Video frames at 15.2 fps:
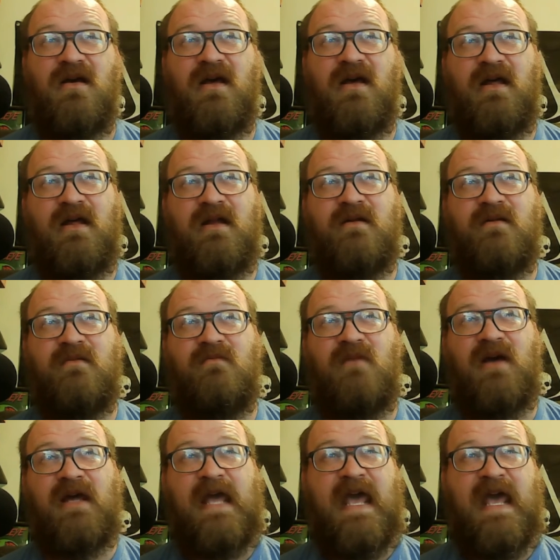and
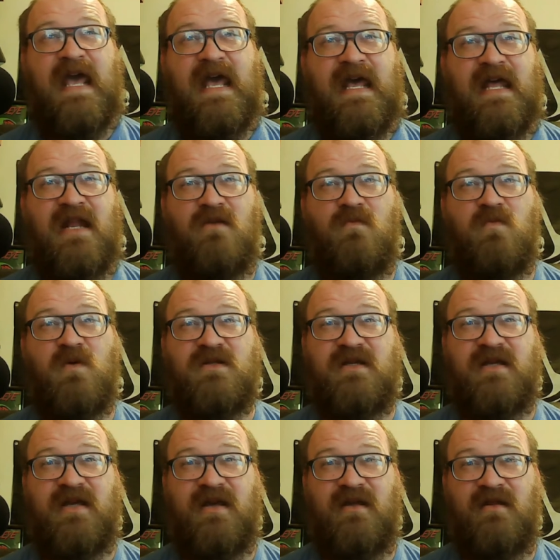my head was
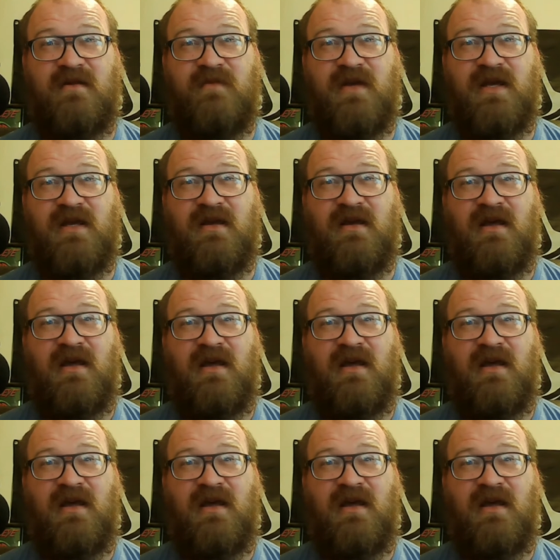killing me